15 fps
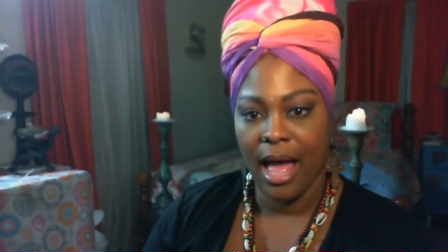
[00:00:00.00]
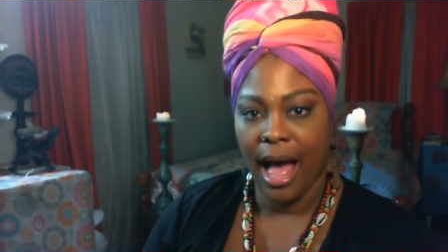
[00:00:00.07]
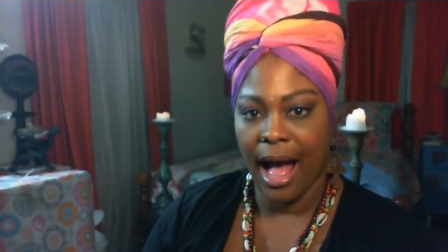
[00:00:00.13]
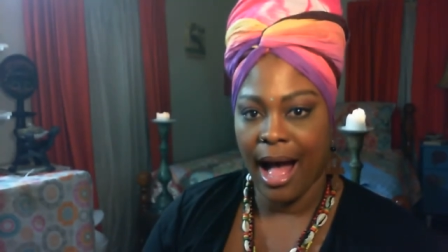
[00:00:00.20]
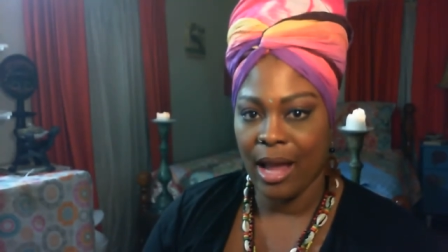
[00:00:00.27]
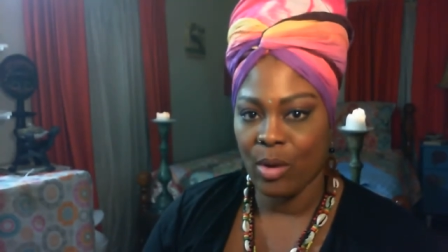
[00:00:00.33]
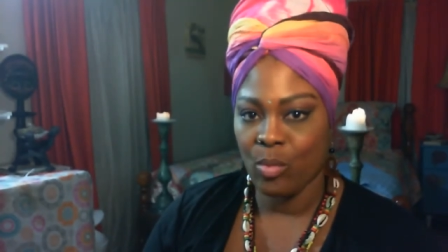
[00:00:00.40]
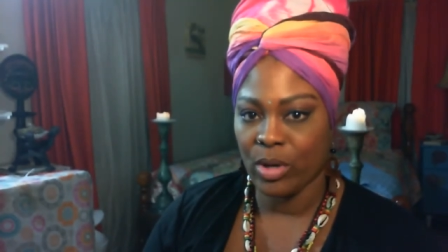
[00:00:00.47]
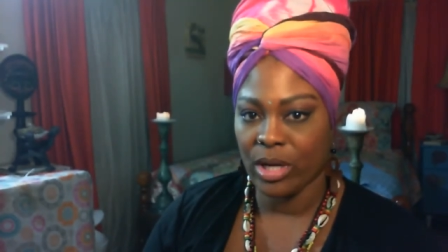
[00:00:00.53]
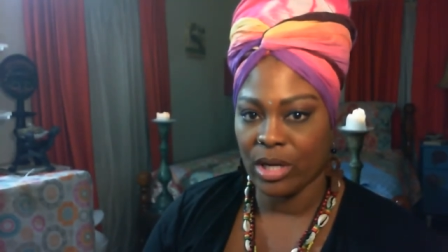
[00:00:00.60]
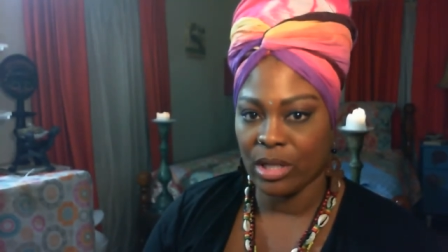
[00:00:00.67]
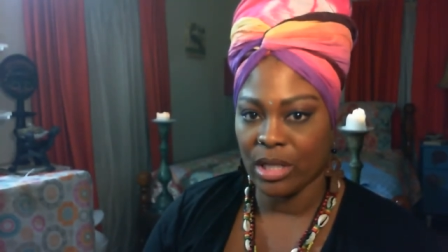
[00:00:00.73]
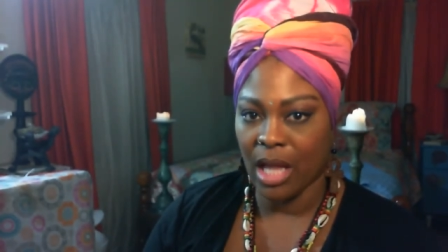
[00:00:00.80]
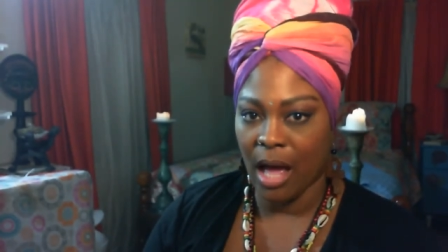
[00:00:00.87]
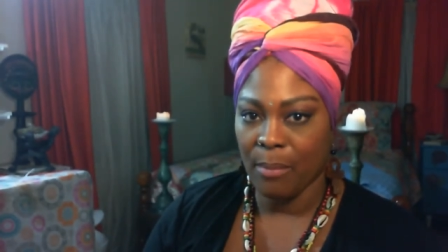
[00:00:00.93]
I
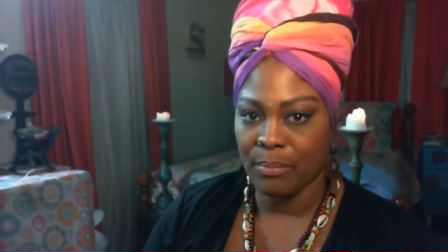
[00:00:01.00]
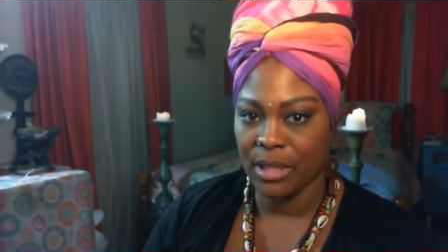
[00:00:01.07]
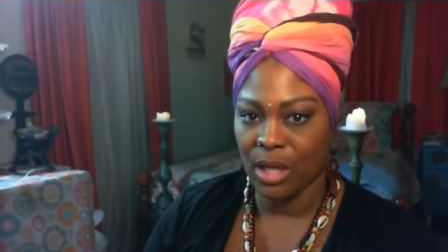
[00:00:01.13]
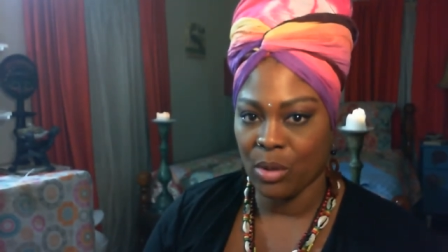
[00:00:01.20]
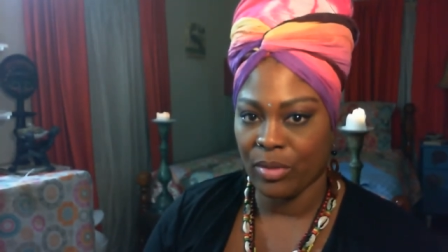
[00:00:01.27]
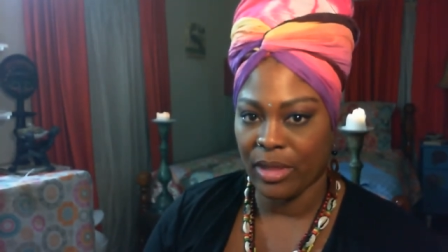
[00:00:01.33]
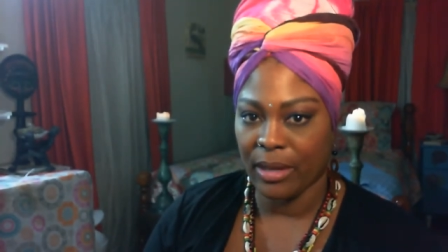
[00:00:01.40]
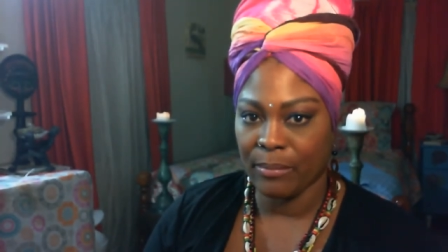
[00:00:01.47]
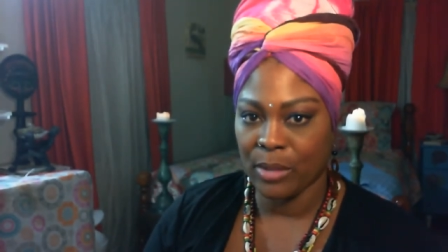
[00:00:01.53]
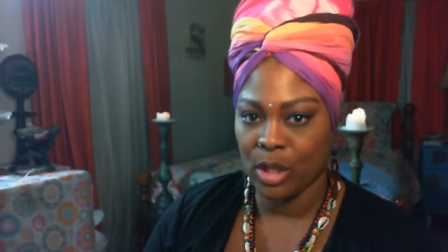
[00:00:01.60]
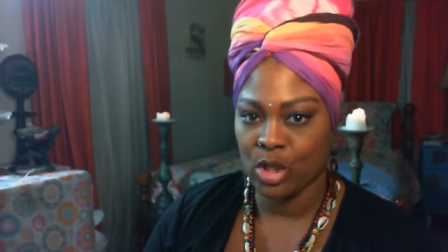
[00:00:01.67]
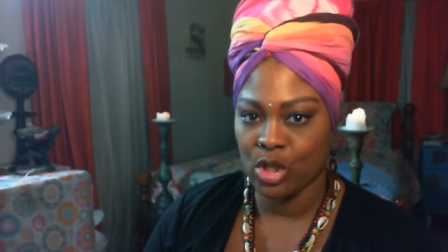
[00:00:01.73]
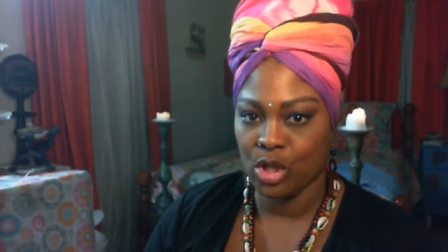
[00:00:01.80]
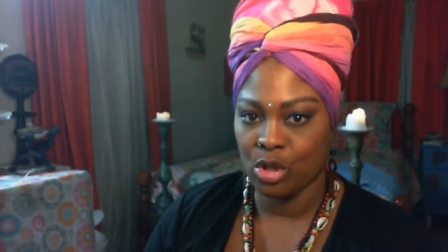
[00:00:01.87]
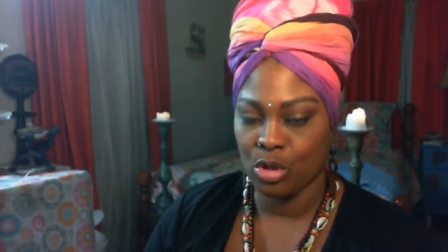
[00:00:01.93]
will upload them
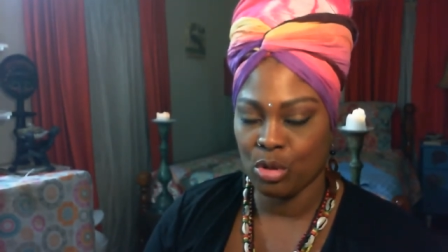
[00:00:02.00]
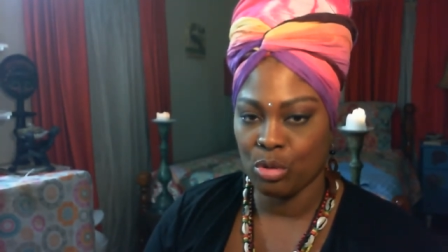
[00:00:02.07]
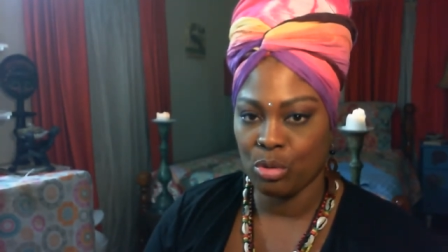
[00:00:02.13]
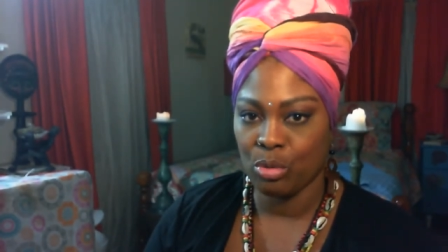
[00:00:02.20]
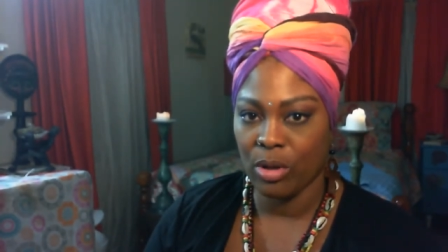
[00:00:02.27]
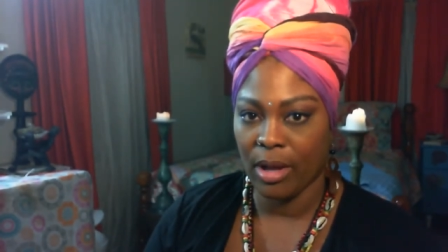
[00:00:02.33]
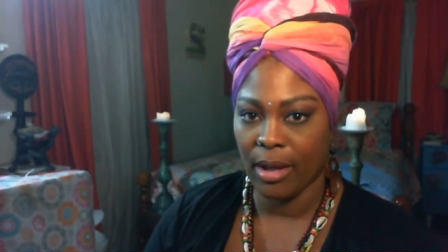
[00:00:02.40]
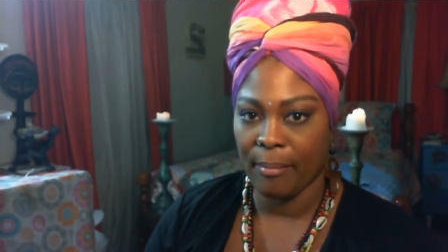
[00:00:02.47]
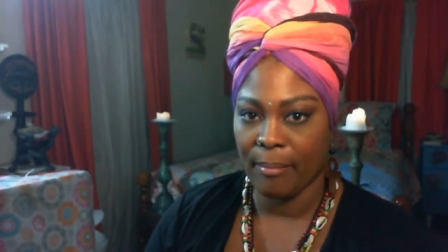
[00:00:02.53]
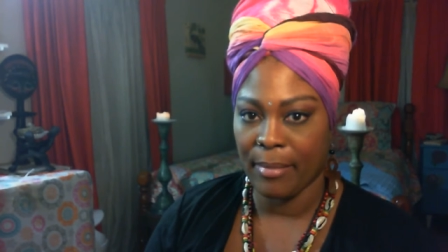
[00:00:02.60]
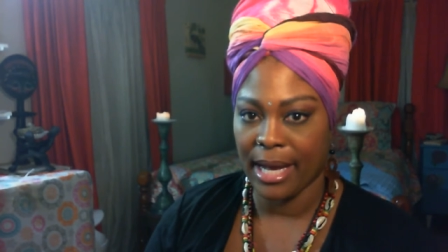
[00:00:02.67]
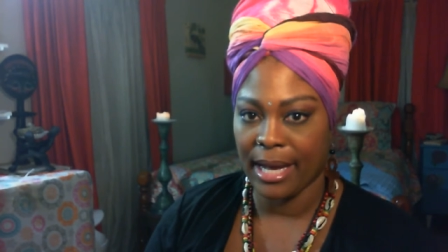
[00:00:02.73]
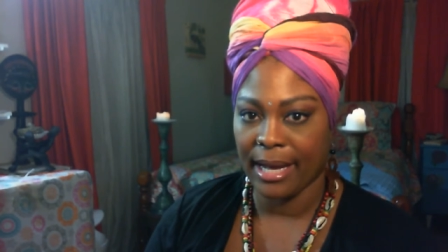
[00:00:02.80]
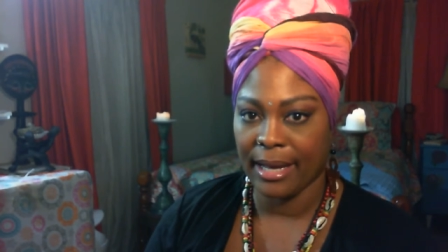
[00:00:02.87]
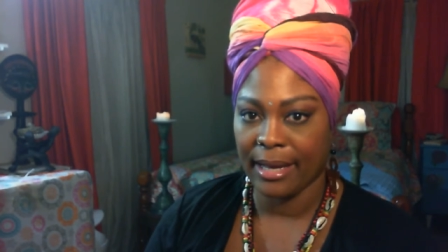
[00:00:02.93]
to
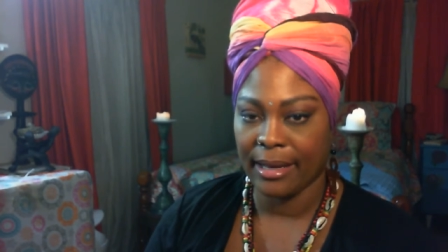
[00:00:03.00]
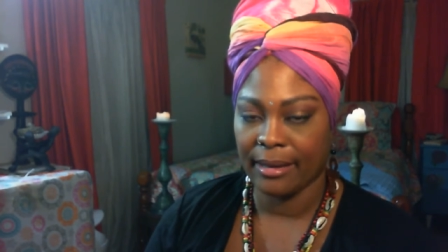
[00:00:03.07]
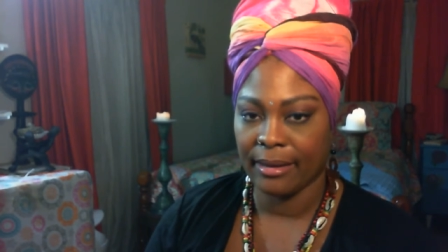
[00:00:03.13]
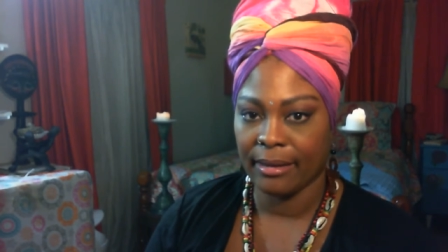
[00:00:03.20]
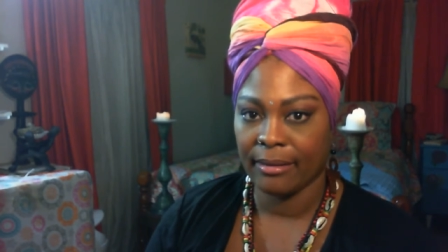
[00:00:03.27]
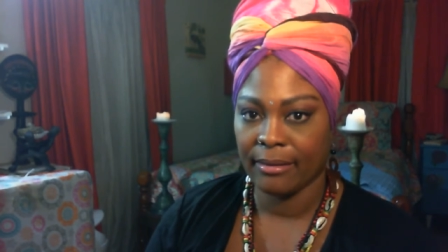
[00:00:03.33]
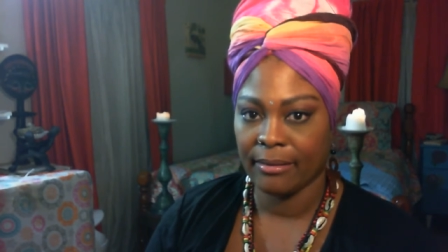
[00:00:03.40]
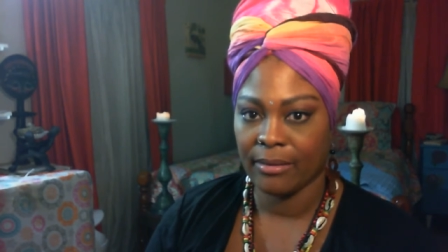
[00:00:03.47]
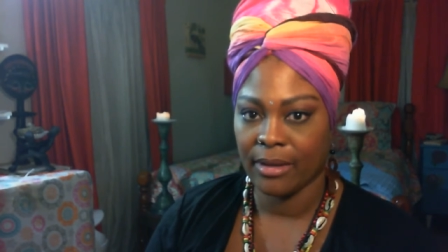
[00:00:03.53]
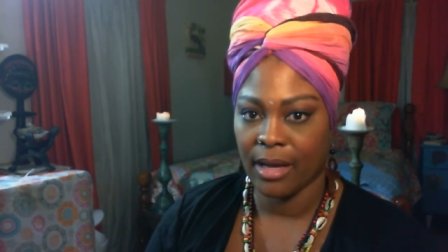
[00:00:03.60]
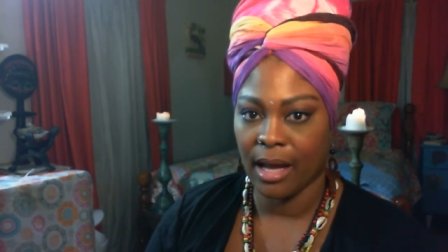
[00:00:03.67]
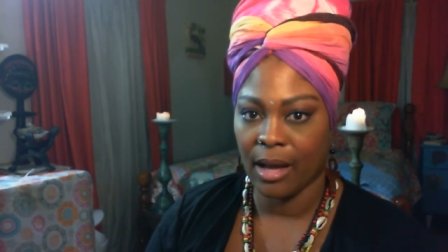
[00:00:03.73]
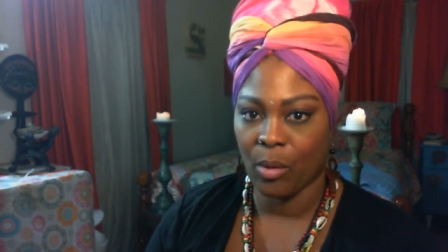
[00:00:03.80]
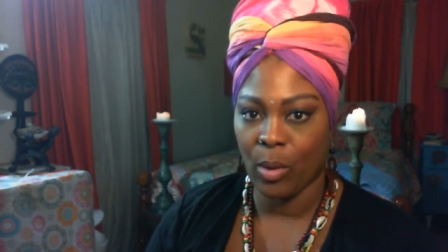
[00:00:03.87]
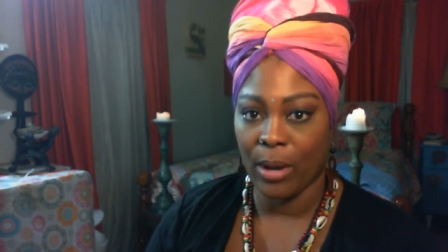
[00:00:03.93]
my
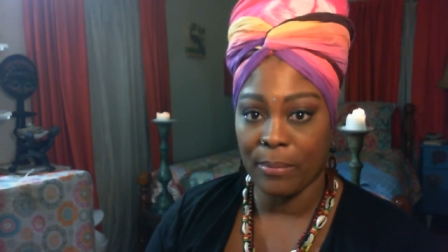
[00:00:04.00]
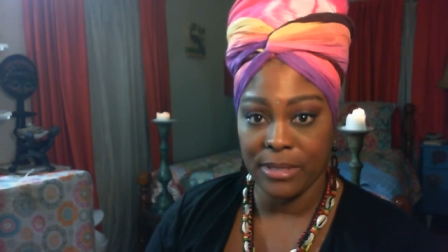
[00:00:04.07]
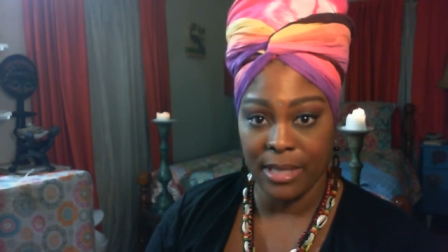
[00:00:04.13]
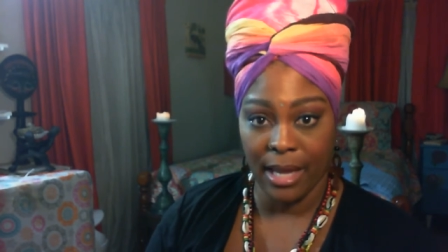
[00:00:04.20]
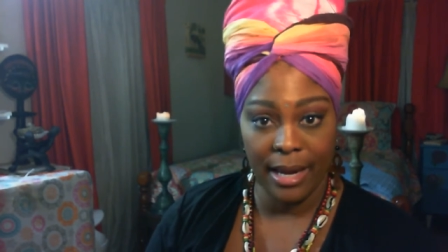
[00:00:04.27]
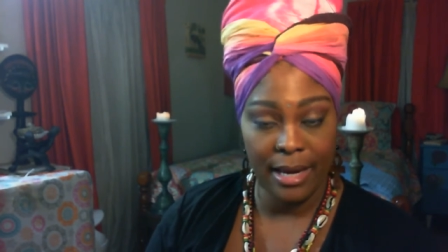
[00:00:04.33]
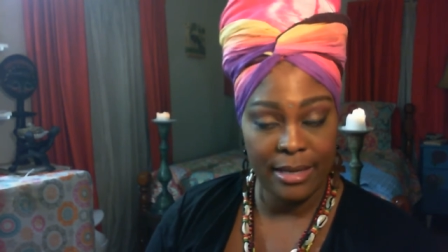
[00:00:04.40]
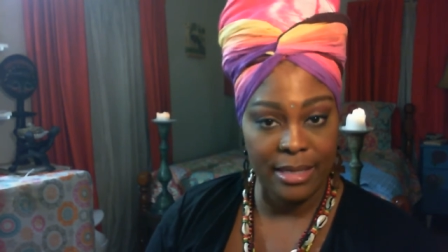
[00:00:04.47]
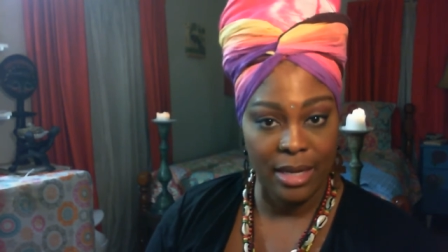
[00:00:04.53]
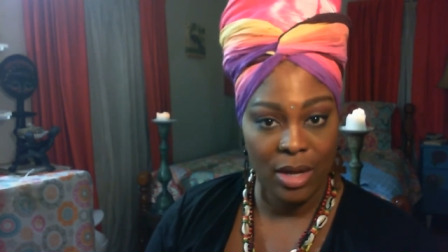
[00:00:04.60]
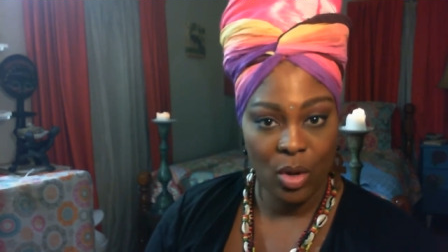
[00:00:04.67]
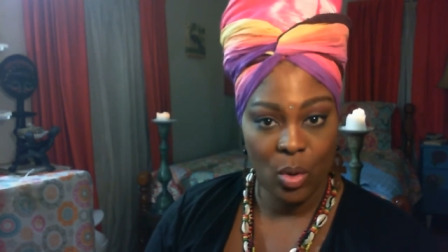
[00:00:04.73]
uh, website,